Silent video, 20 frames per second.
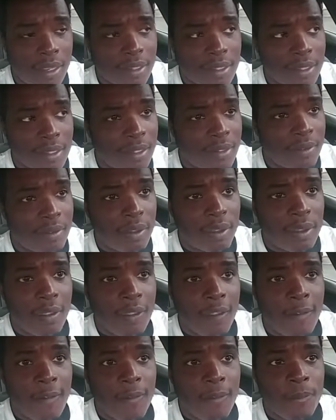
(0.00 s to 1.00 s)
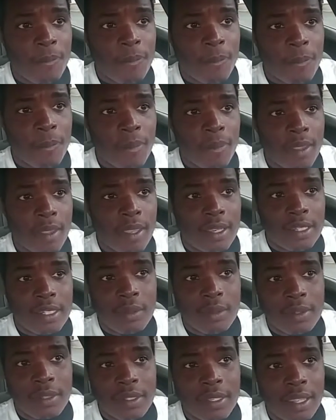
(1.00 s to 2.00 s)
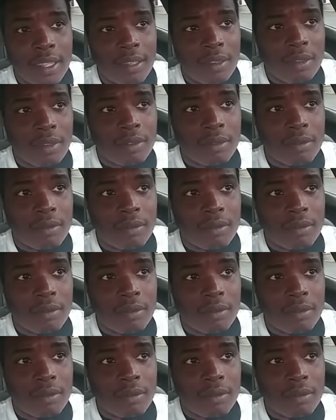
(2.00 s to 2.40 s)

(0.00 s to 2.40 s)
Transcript: of stuff. And she was like,